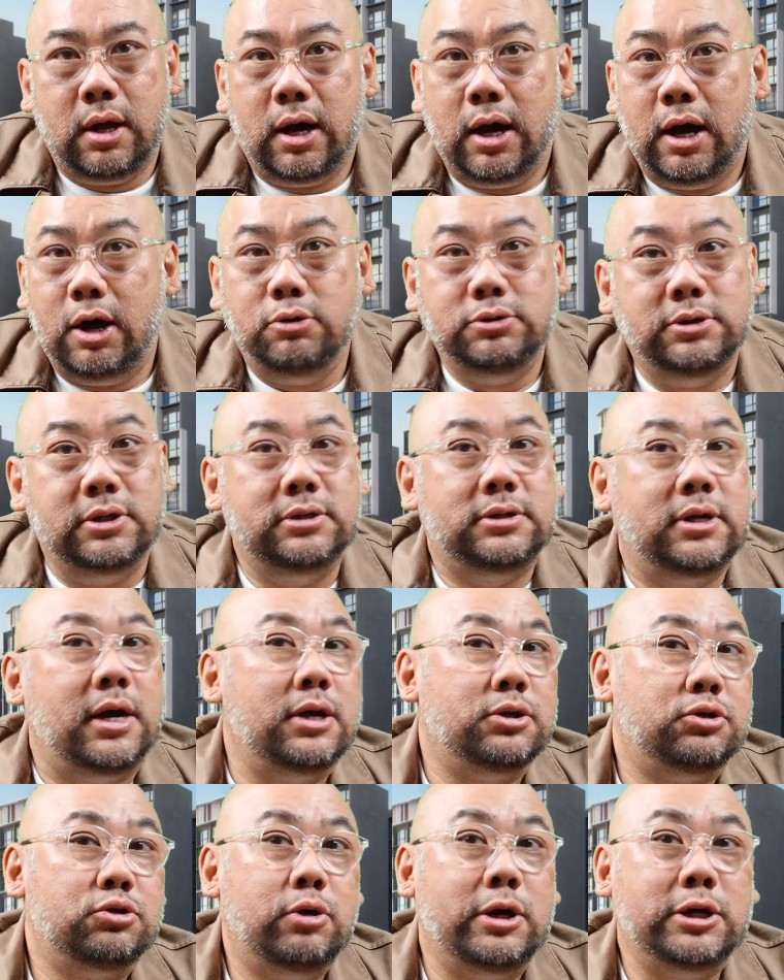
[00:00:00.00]
Houses
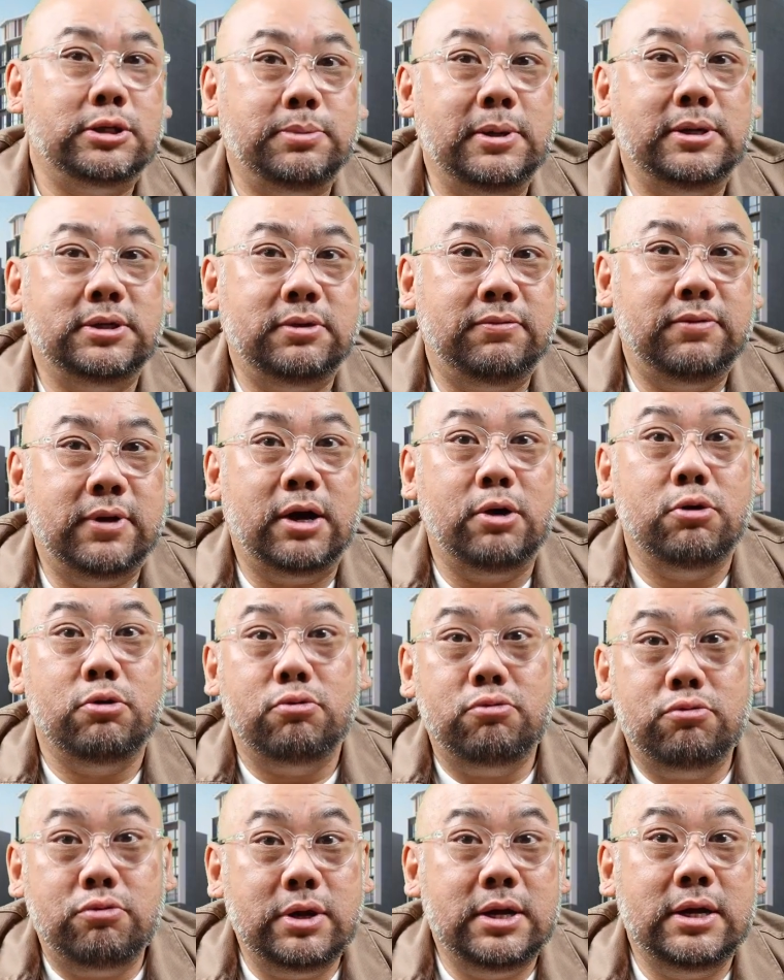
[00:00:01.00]
are so expensive now, you
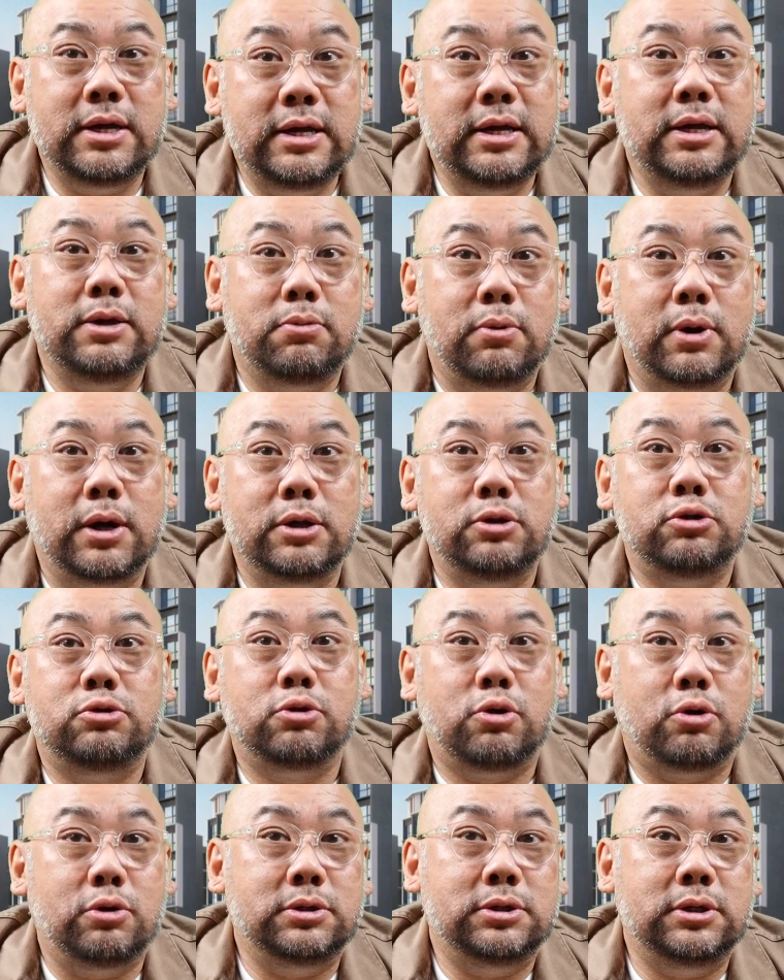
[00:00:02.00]
really want to
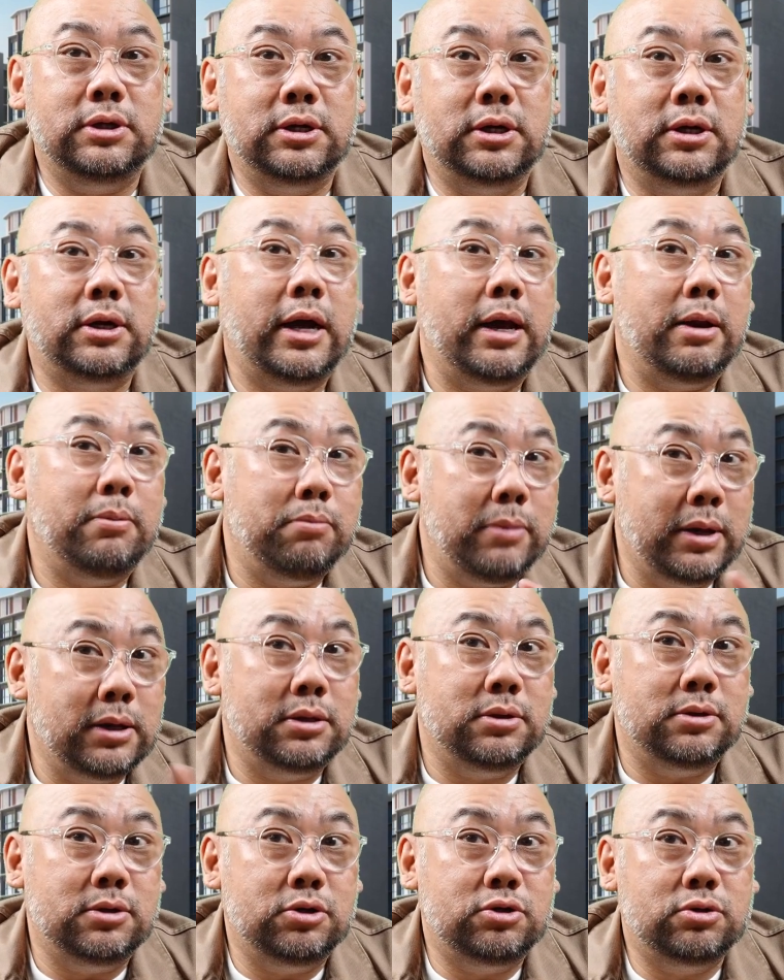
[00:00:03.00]
consider and make
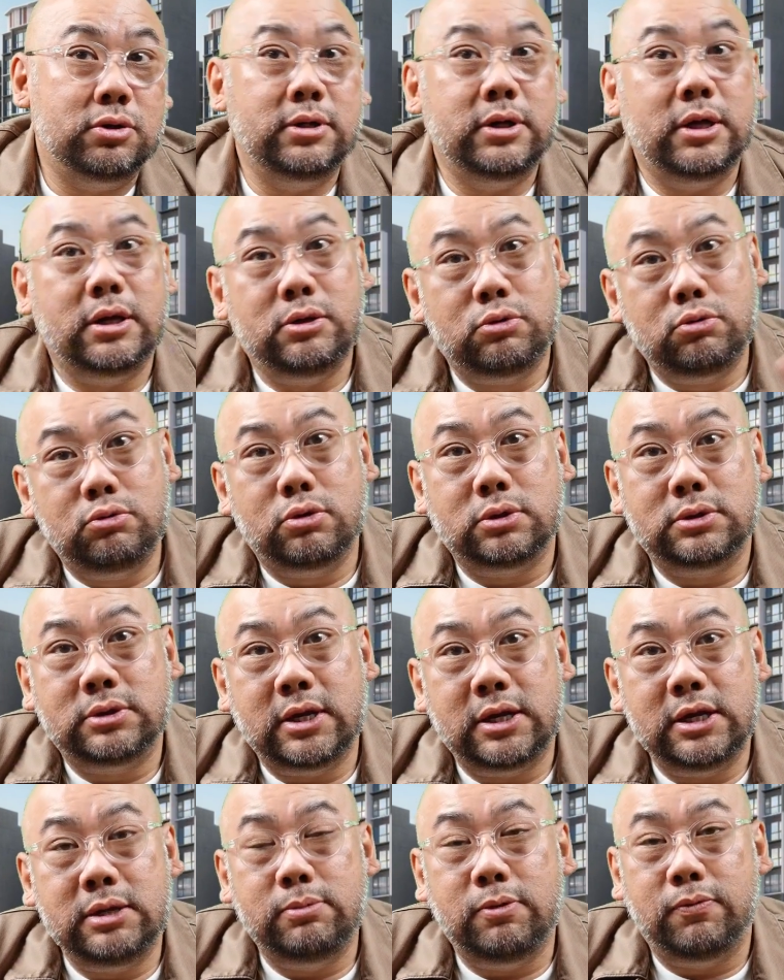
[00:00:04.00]
decision and do your
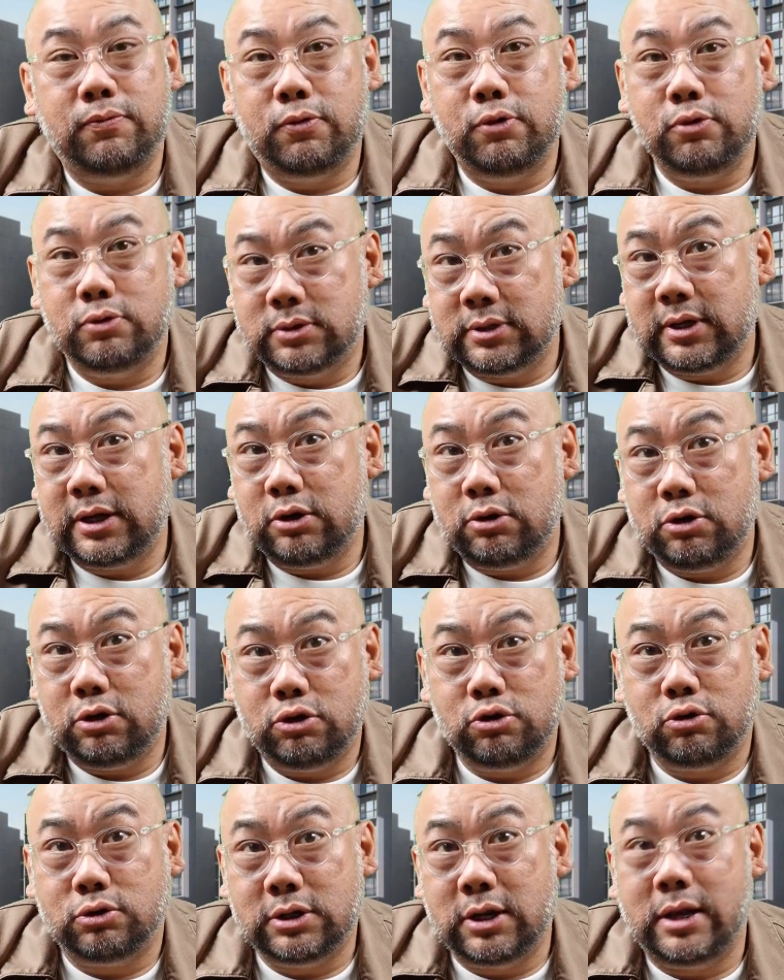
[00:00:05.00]
study before you sign on a
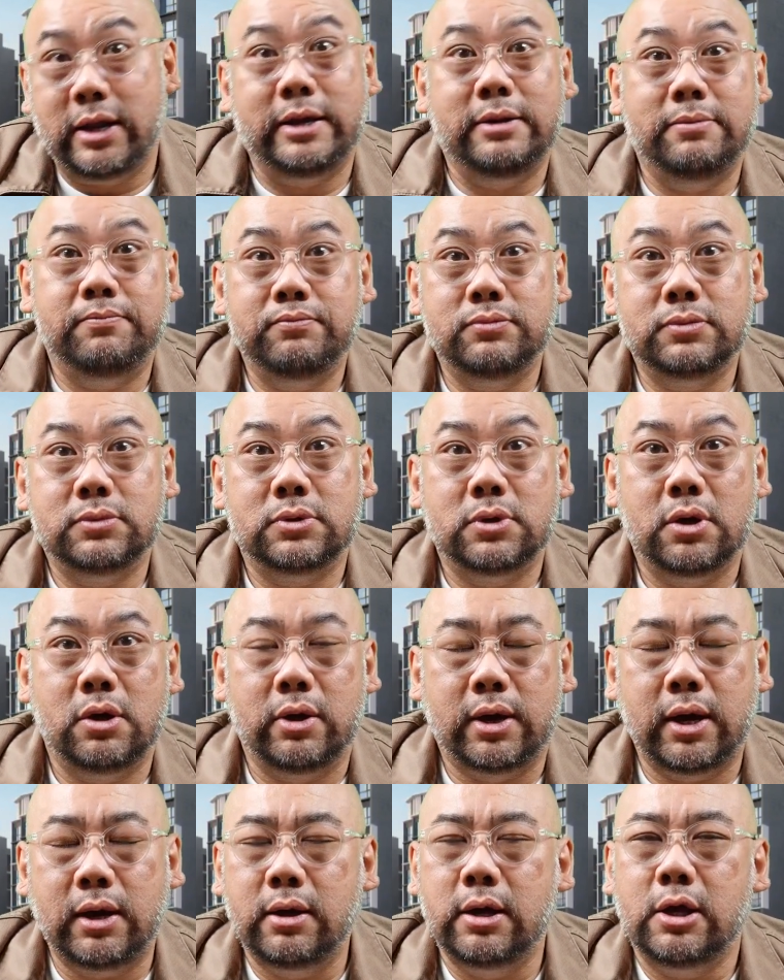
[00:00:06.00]
dotted line.
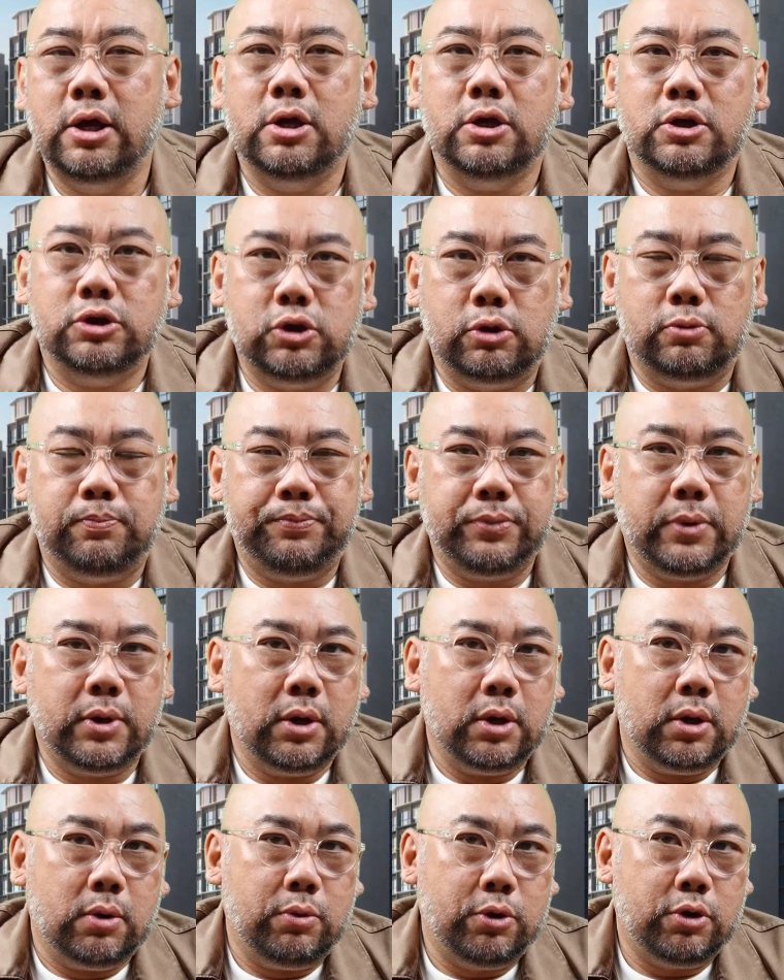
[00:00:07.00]
Okay, so
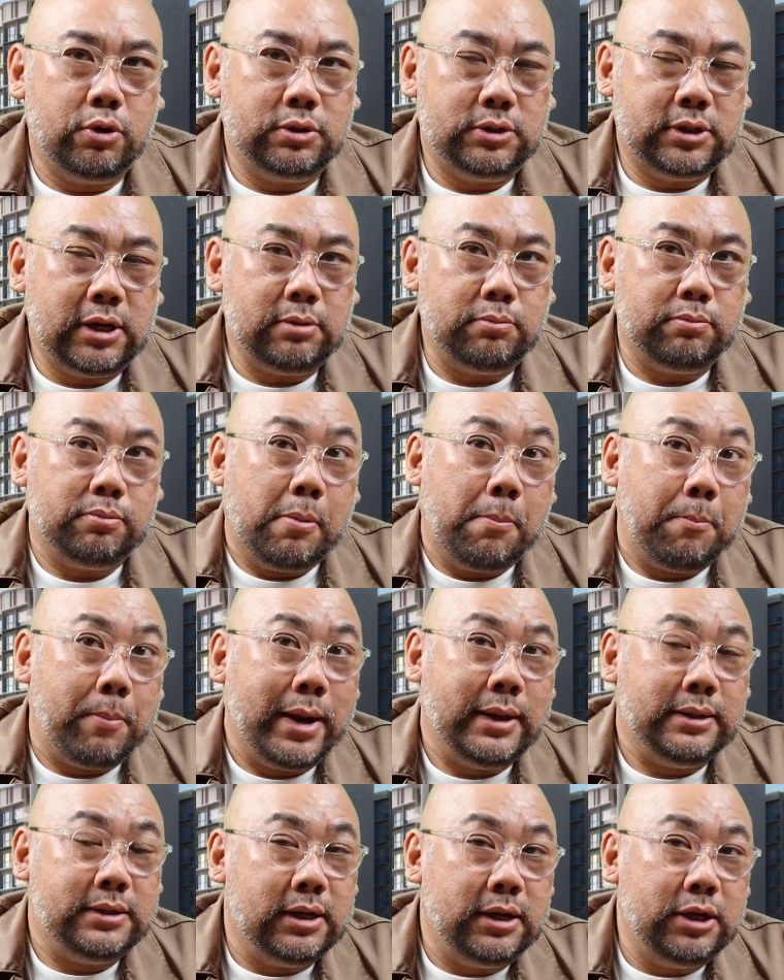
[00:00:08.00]
we're going to start
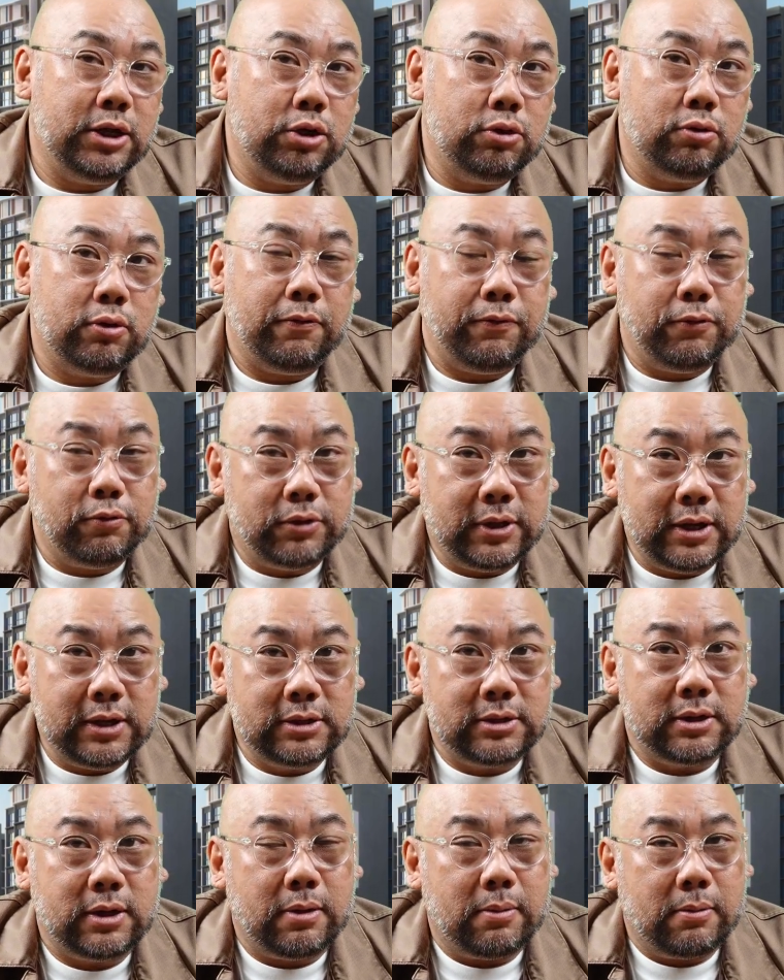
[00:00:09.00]
by telling you a few
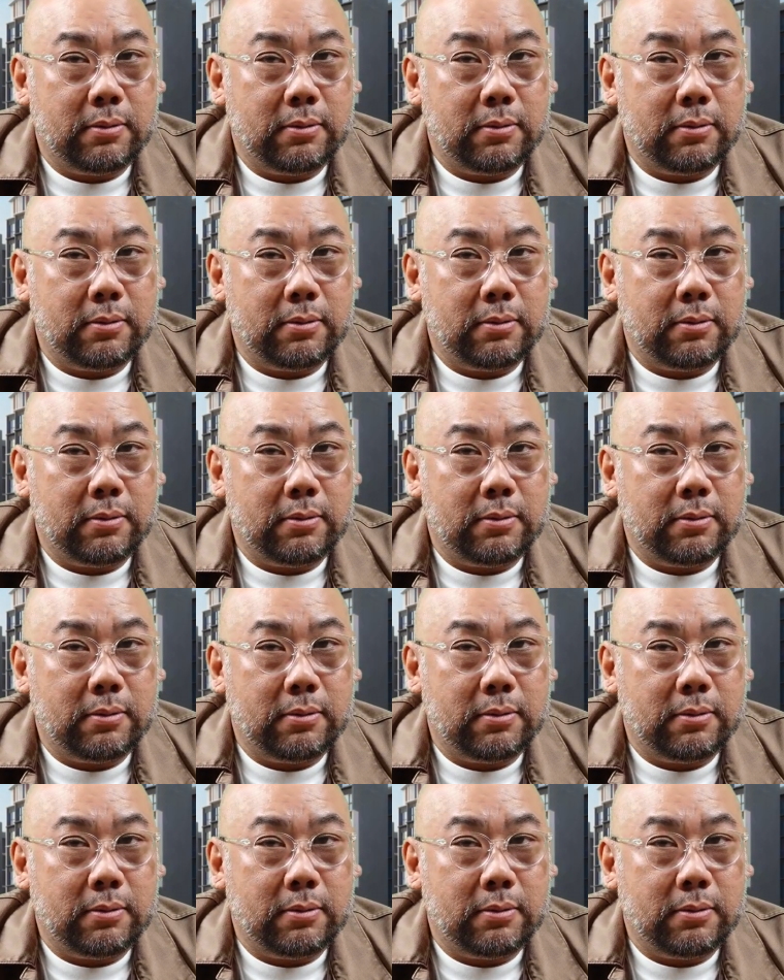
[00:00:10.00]
things.